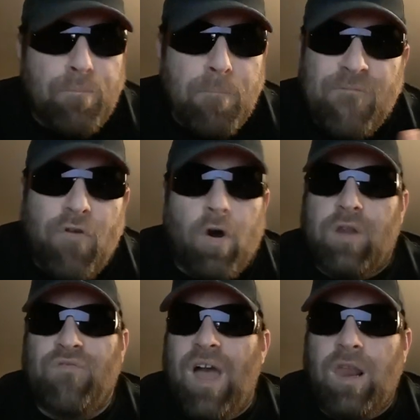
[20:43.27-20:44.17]
fought
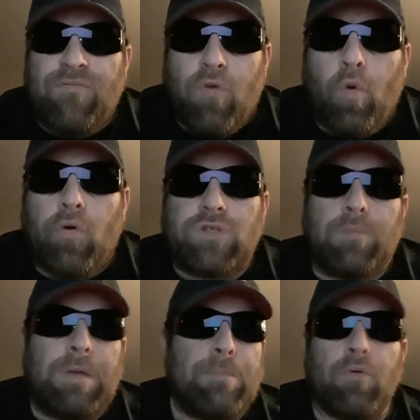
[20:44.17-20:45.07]
at Valley Forge, the
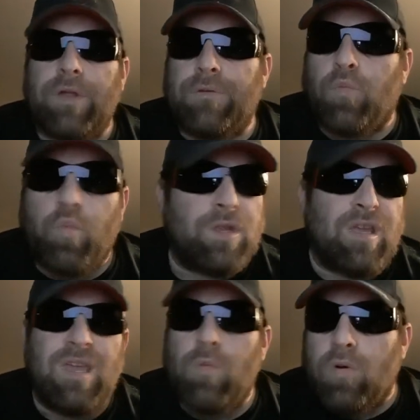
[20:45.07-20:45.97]
people that went to
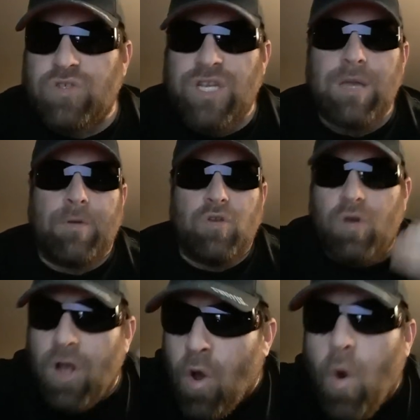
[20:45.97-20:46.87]
Iwo Jima, you
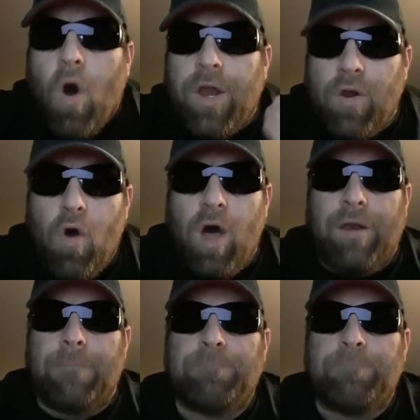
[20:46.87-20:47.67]
could go on and on.